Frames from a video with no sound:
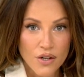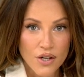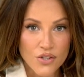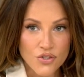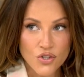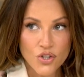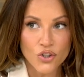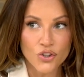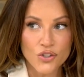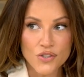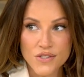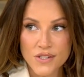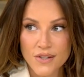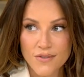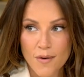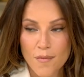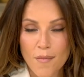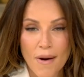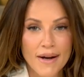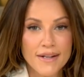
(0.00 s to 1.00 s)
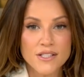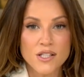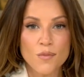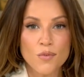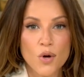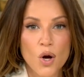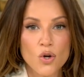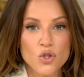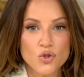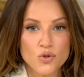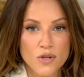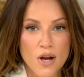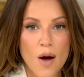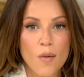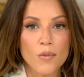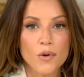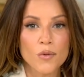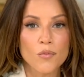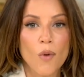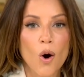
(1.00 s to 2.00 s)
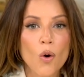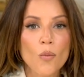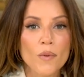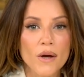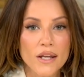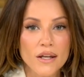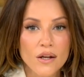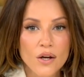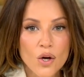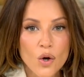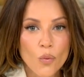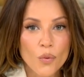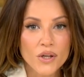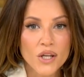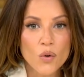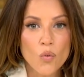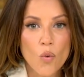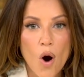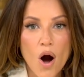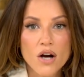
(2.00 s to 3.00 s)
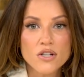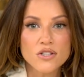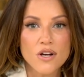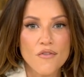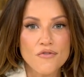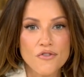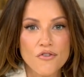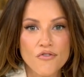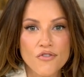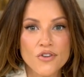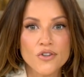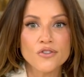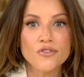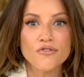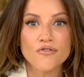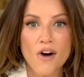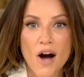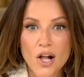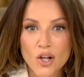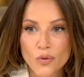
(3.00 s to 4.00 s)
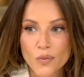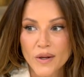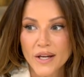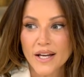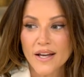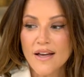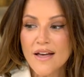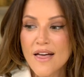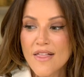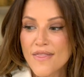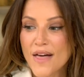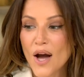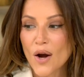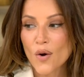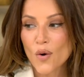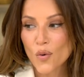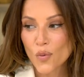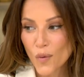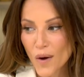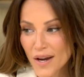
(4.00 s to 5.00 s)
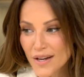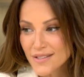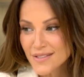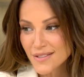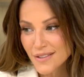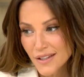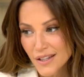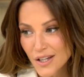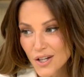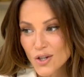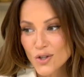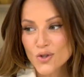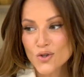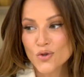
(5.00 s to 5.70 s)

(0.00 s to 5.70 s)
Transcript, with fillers: is courtesy of a miked up Coach Tomlin moment when he walked off the field following that crazy,